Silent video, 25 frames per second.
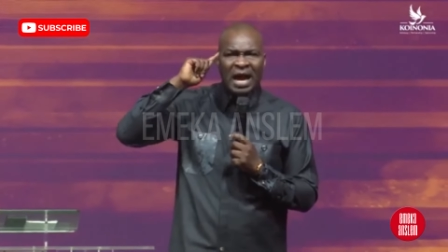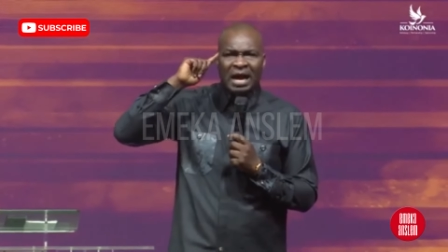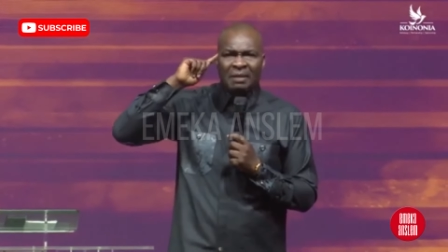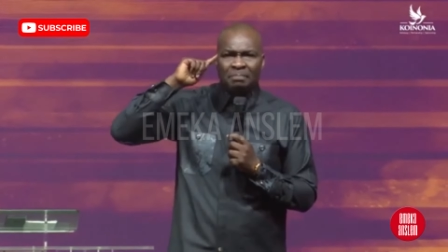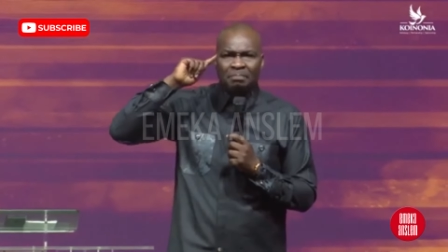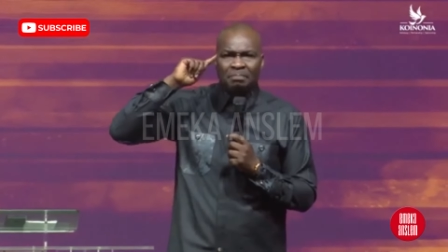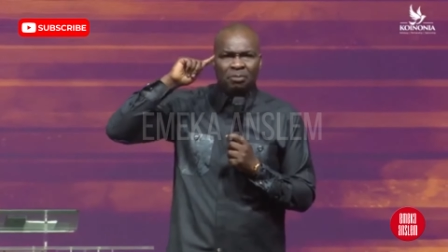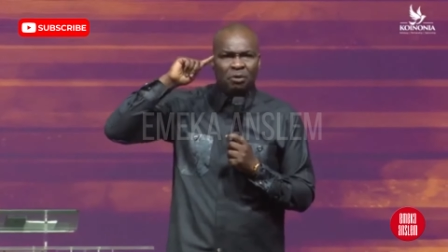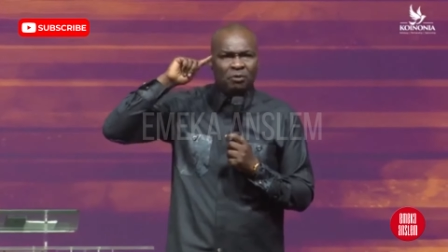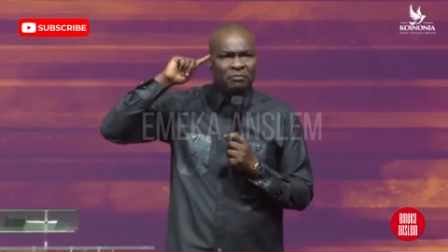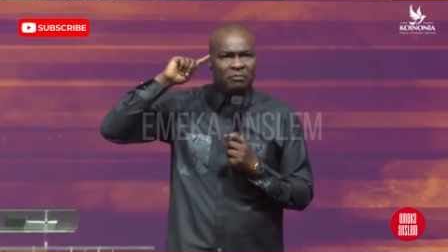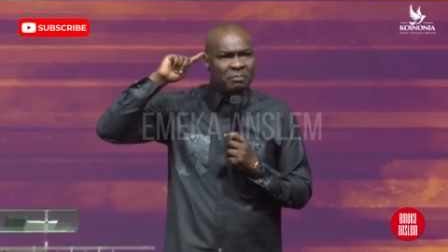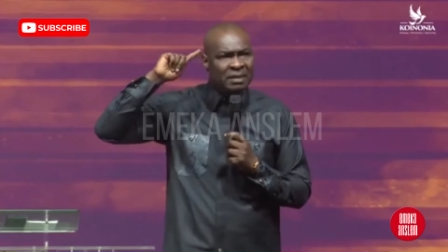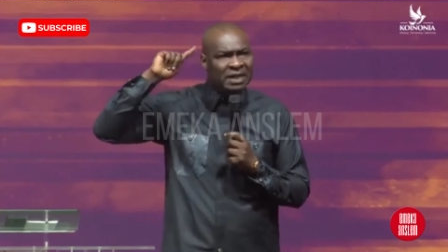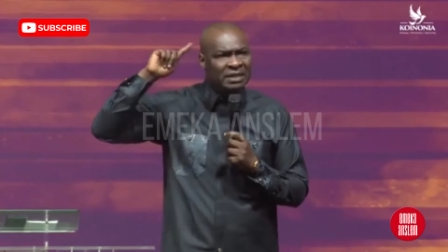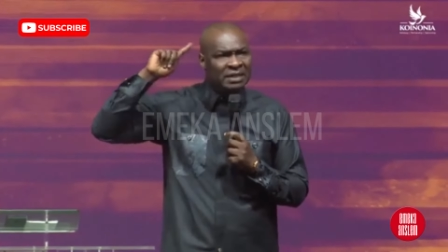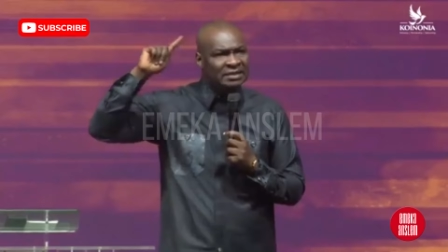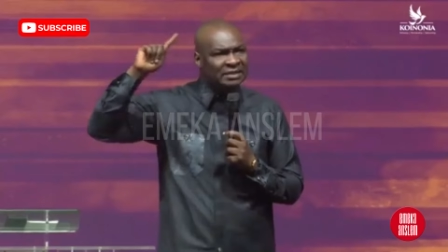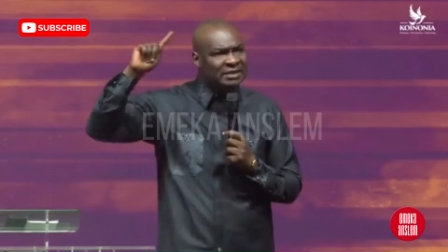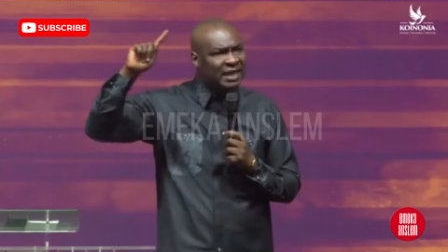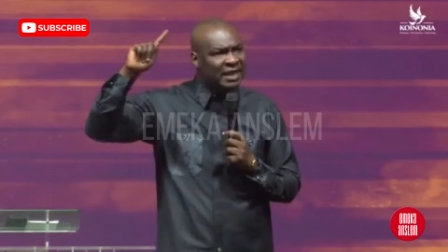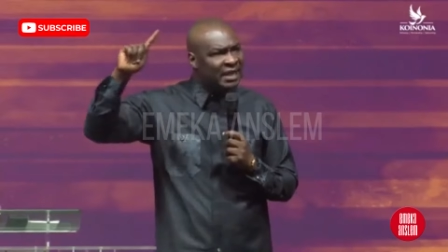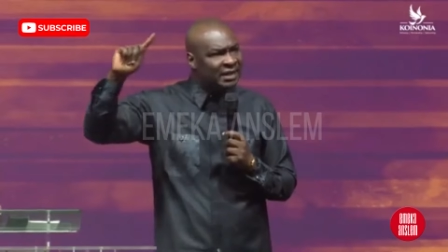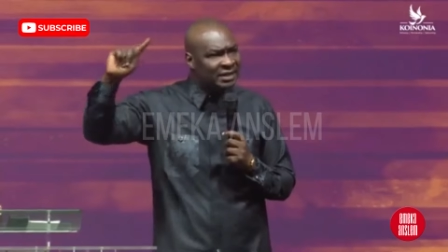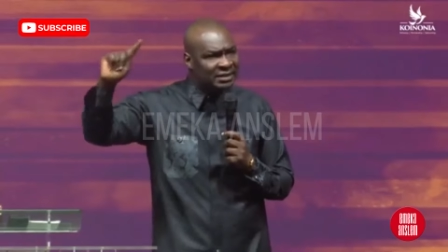above
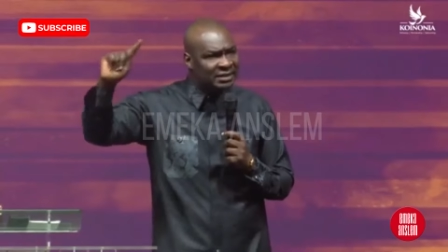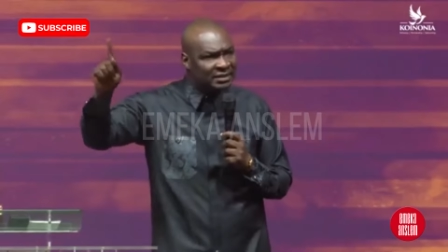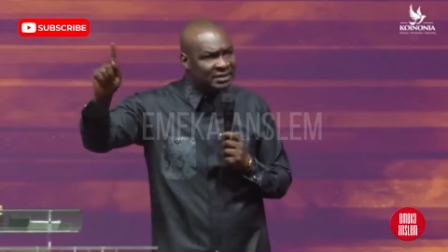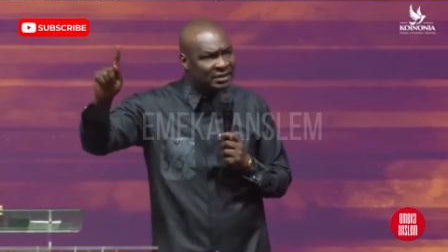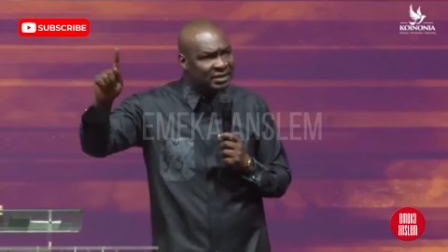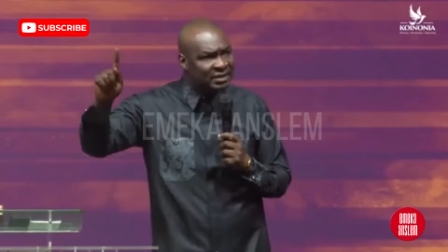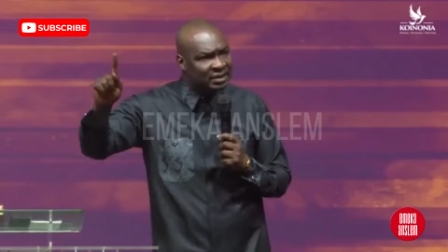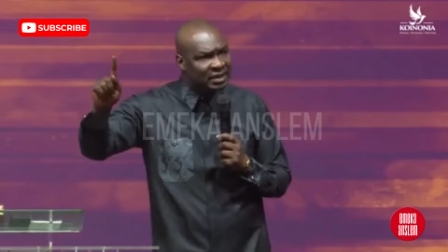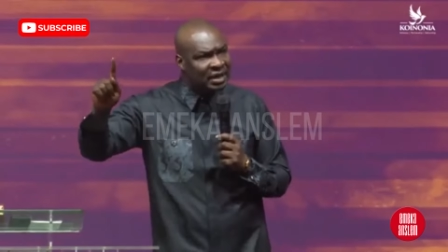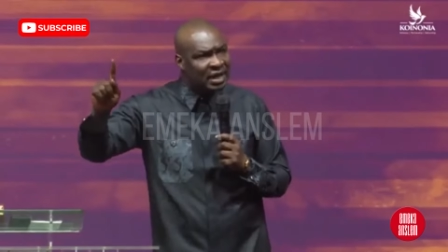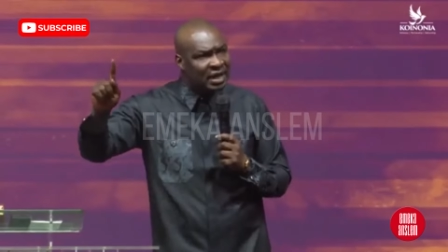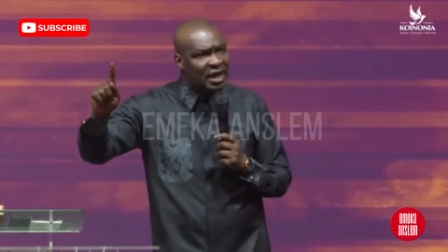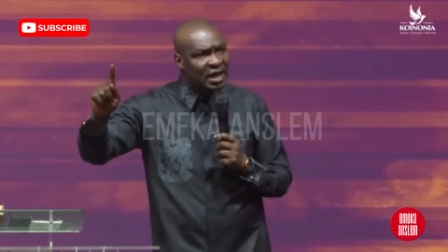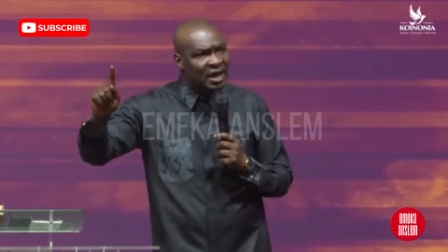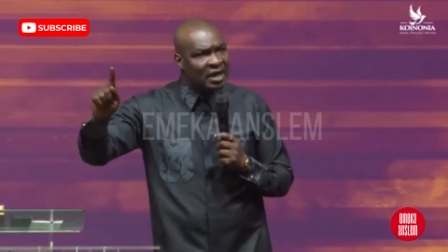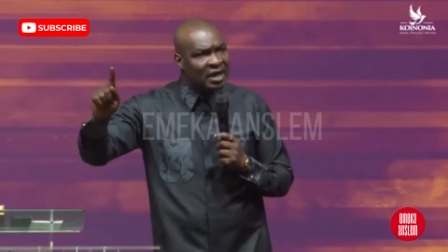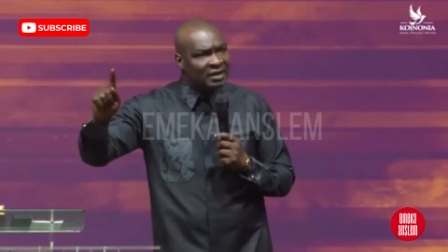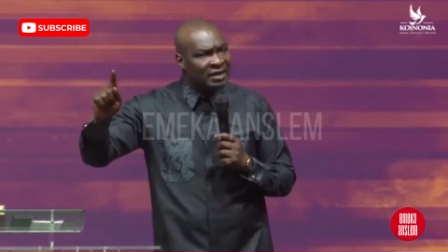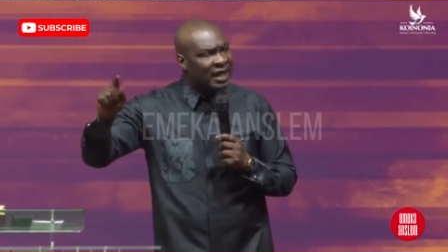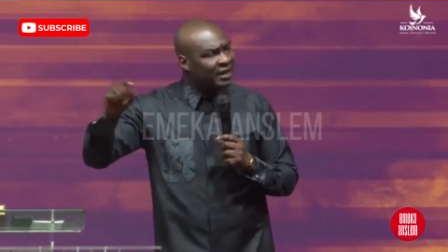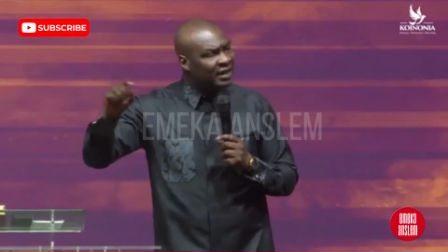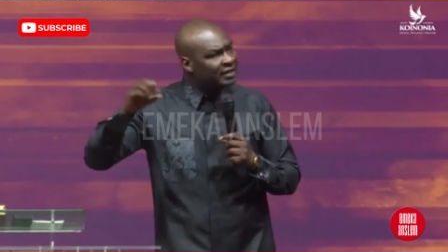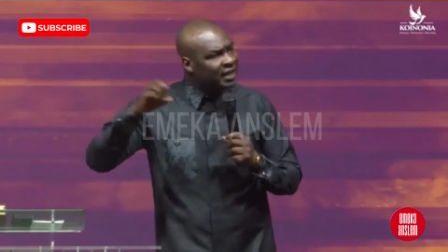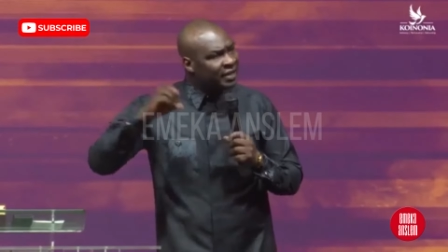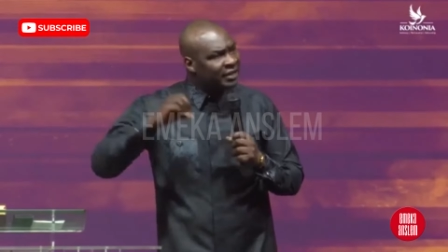mentality.
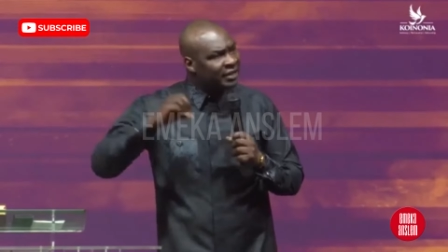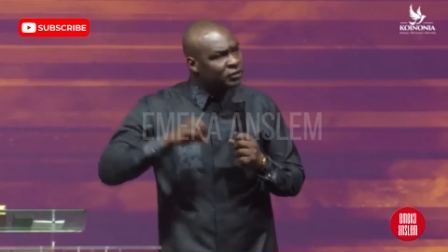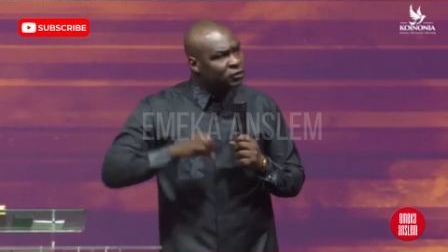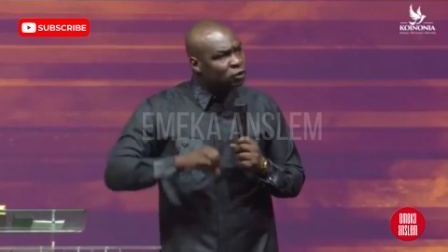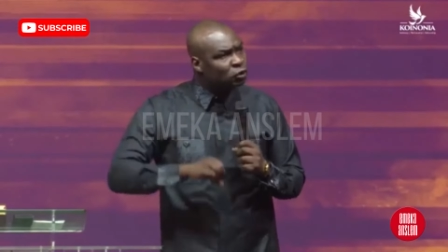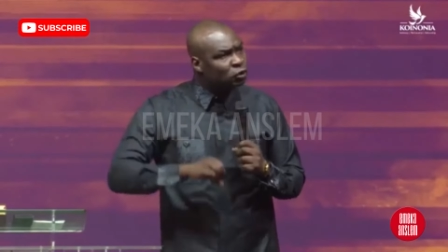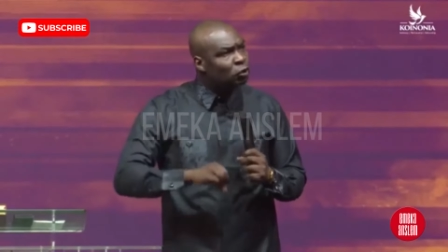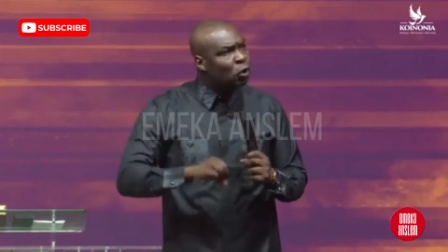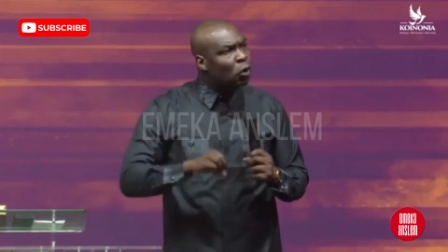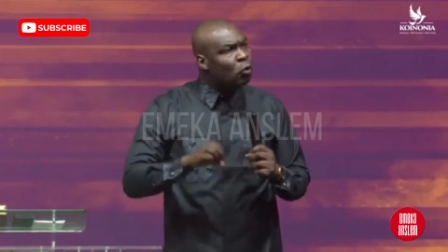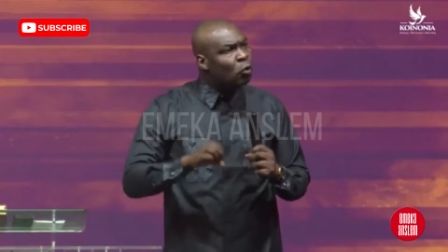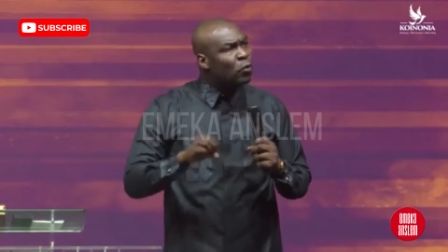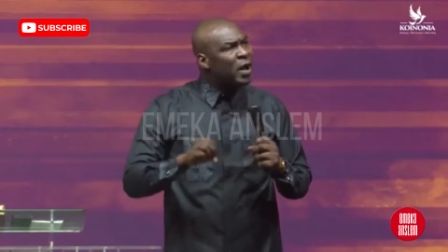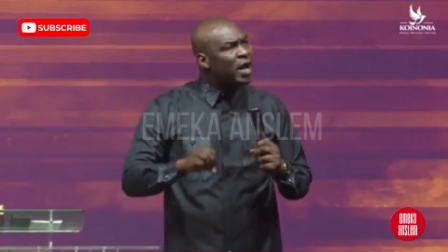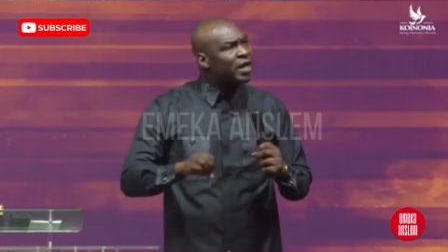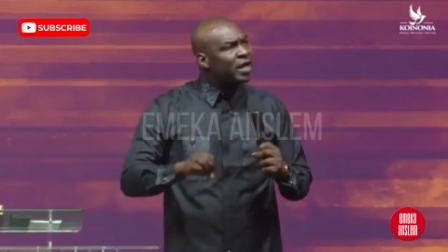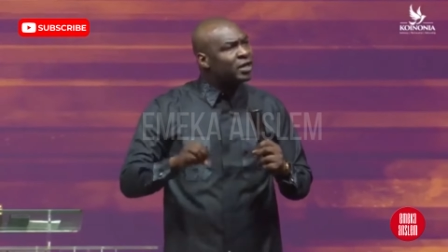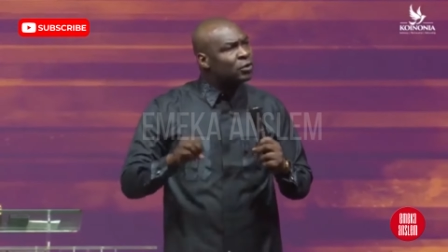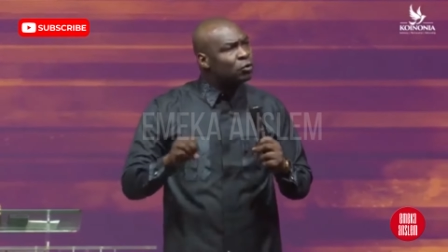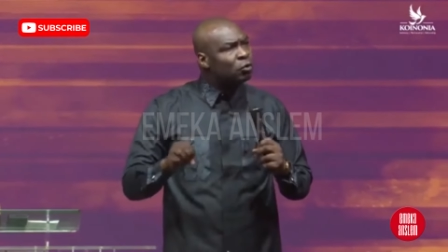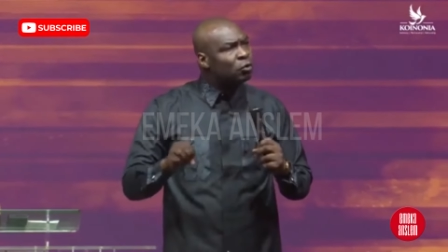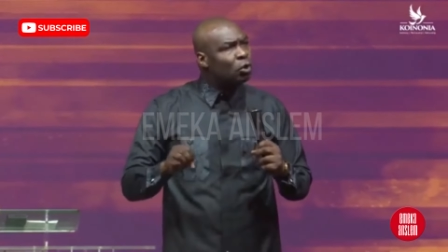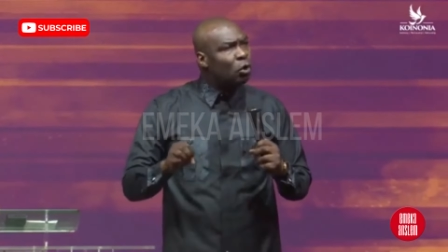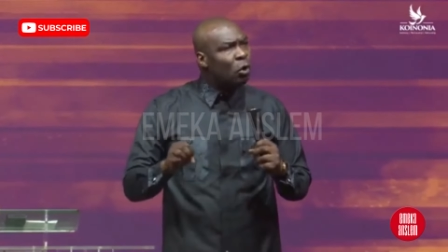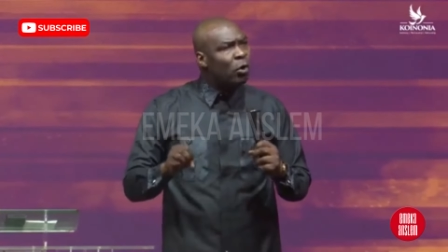That there is nowhere he will go